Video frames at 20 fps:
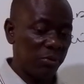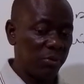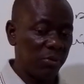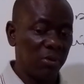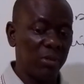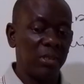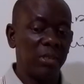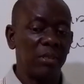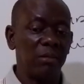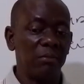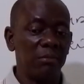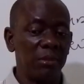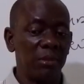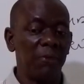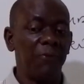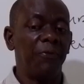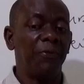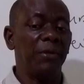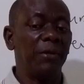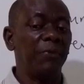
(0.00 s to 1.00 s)
know,
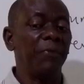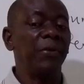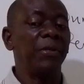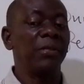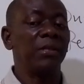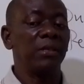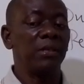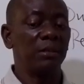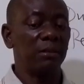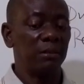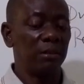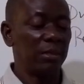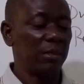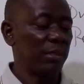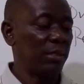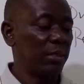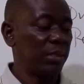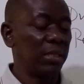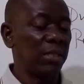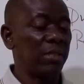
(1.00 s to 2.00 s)
if it
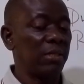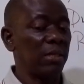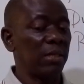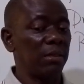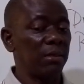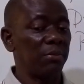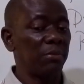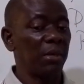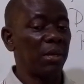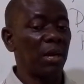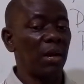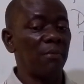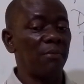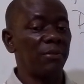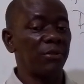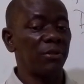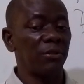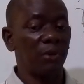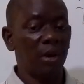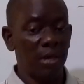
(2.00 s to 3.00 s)

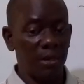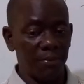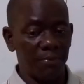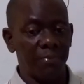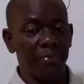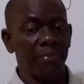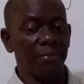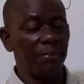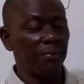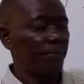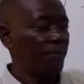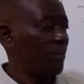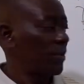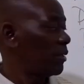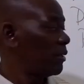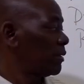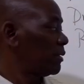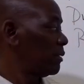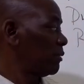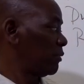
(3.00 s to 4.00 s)
becomes ripe,
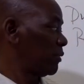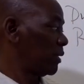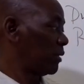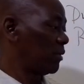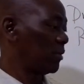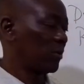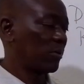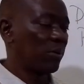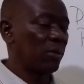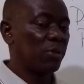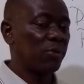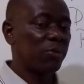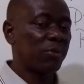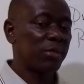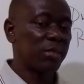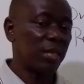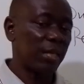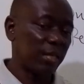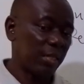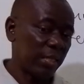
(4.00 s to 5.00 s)
you are not going to
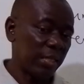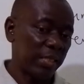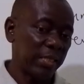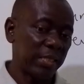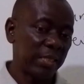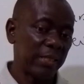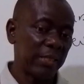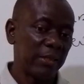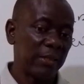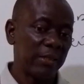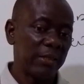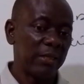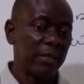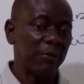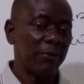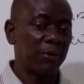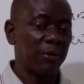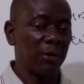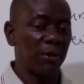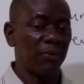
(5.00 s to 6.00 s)
sell it
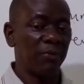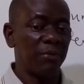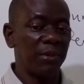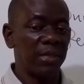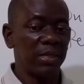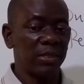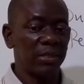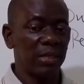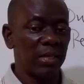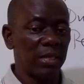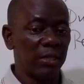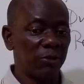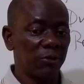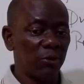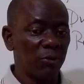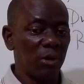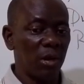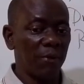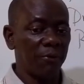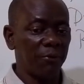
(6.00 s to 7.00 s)
the way I've been saying.
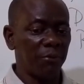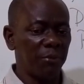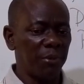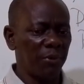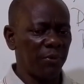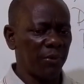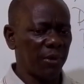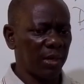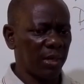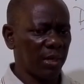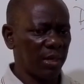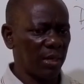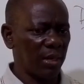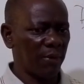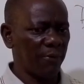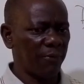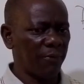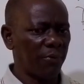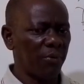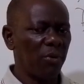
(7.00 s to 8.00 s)
So you have to be very
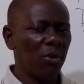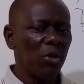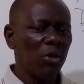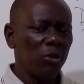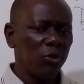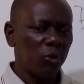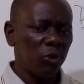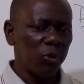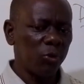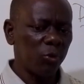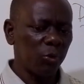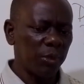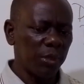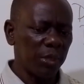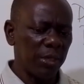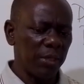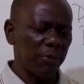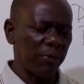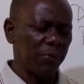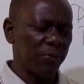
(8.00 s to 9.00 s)
careful not to
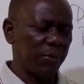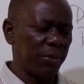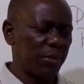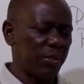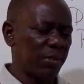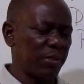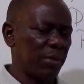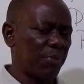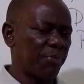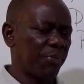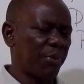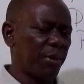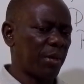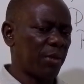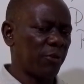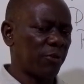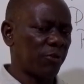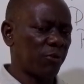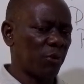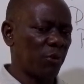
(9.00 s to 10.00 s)
increase the
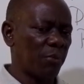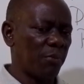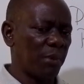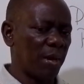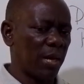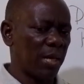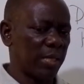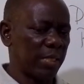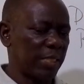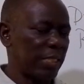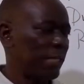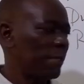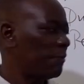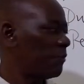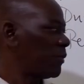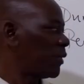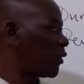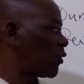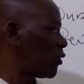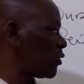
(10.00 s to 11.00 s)
price so much,
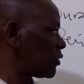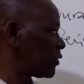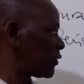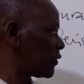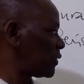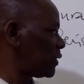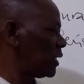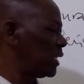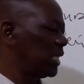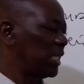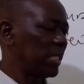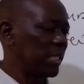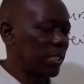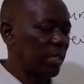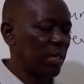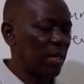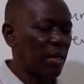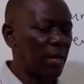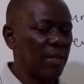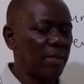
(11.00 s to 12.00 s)
because
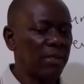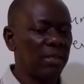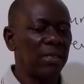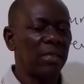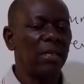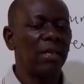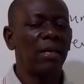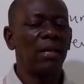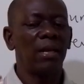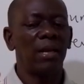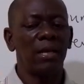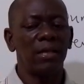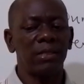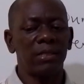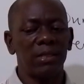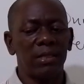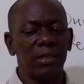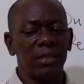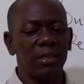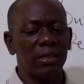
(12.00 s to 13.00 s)
it has
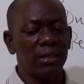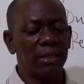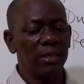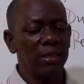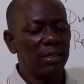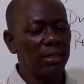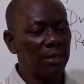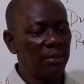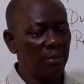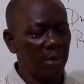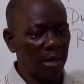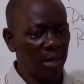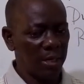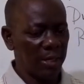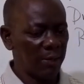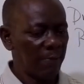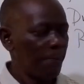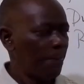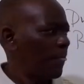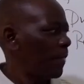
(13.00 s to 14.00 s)
elastic
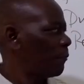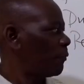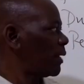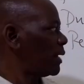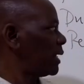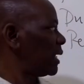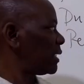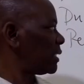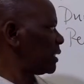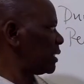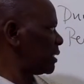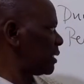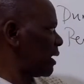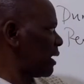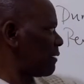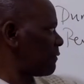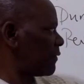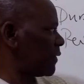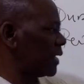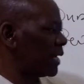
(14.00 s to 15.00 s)
demand. Why does it
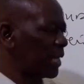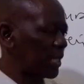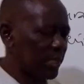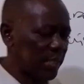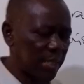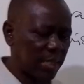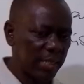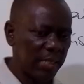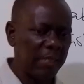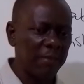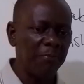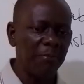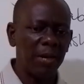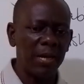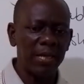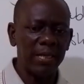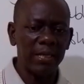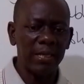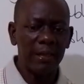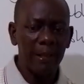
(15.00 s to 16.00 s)
have elastic
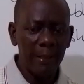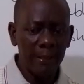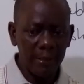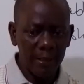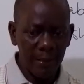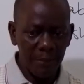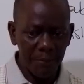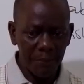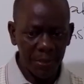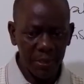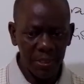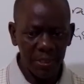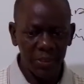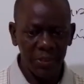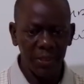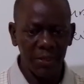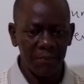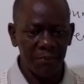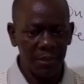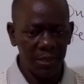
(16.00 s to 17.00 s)
demand? The
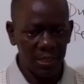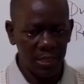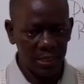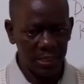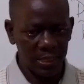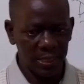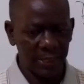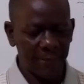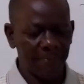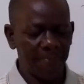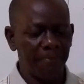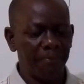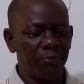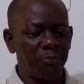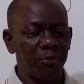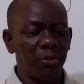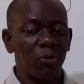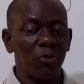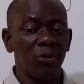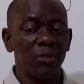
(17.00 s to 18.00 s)
perishability,
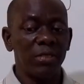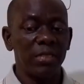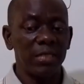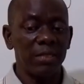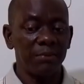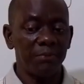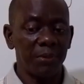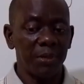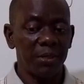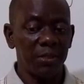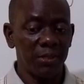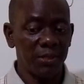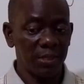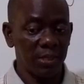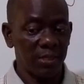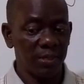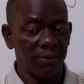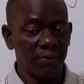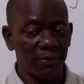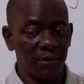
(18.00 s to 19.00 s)
because it
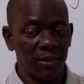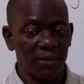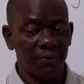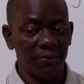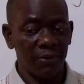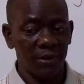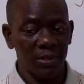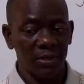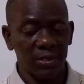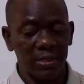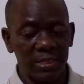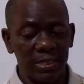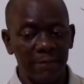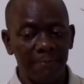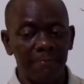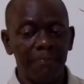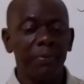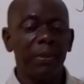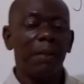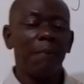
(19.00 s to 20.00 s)
perishes very fast.
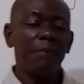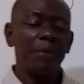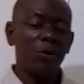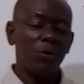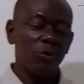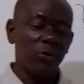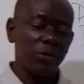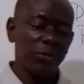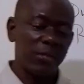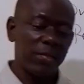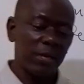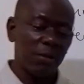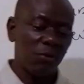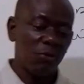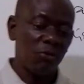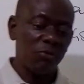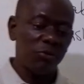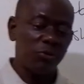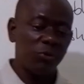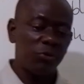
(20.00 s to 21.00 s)
Because the
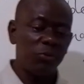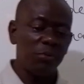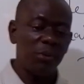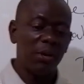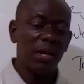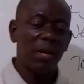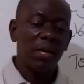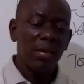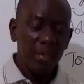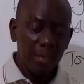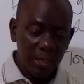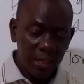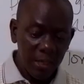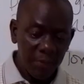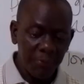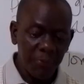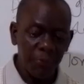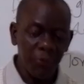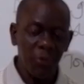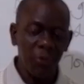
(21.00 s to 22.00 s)
consumer
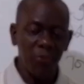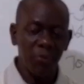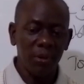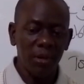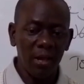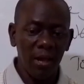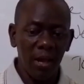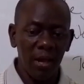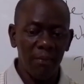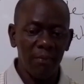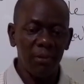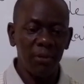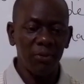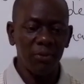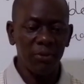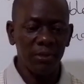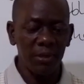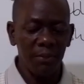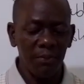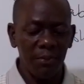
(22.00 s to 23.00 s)
keeps on coming
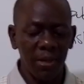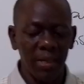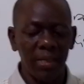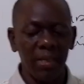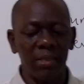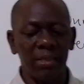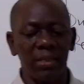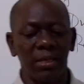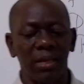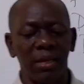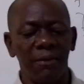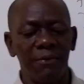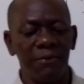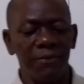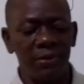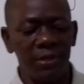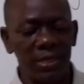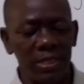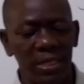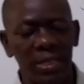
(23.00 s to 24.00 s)
to the market
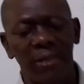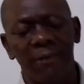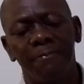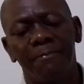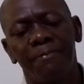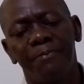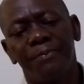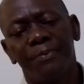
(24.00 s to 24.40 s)
every day